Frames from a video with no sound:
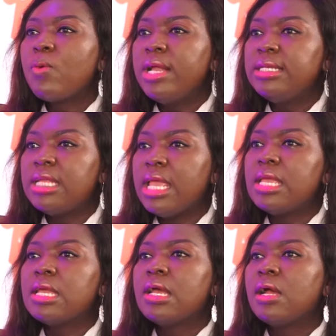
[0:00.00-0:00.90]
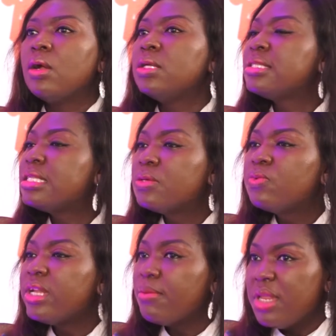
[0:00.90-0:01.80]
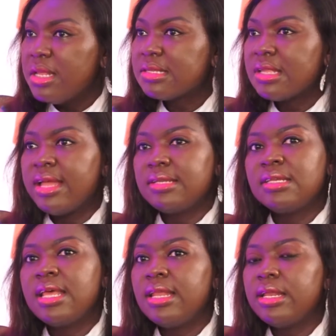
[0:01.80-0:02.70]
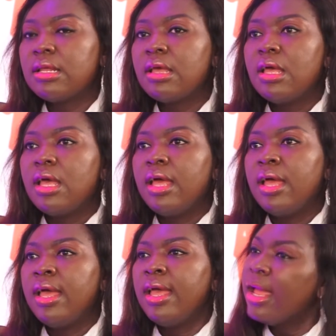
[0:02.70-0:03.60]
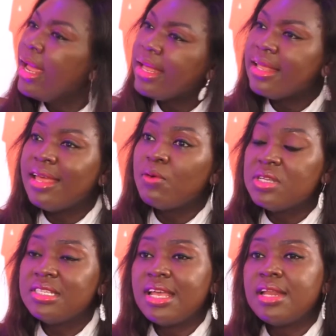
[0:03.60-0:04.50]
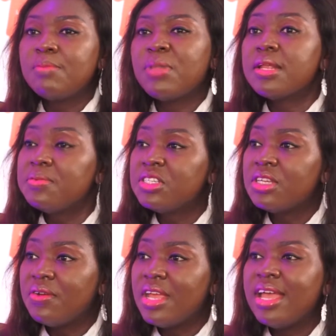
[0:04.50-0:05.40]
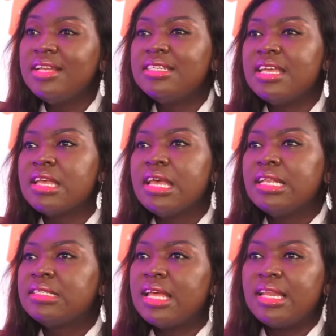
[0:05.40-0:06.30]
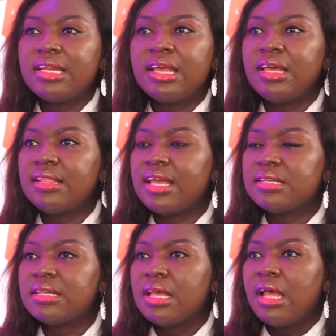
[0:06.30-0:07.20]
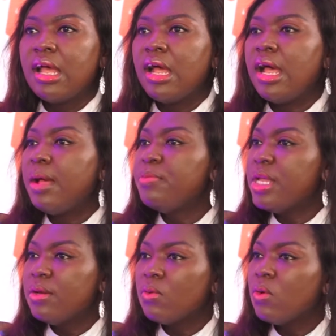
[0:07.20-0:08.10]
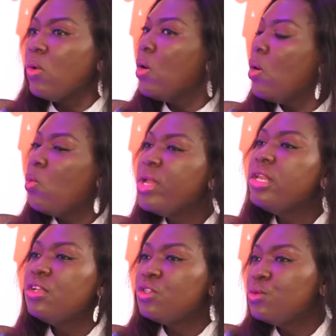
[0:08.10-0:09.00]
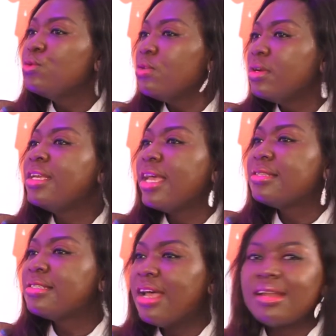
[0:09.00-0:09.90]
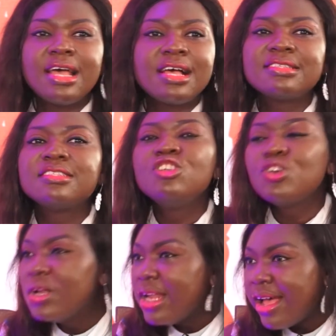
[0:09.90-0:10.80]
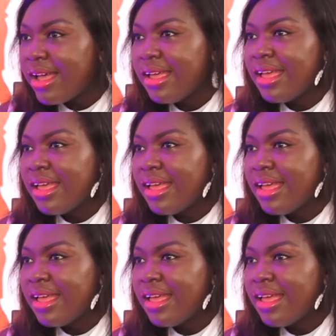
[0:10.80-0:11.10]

one day sitting with the minister and telling her, it was then Madam Sheriaite, telling her that, I mean, we need to Ghana has nuclear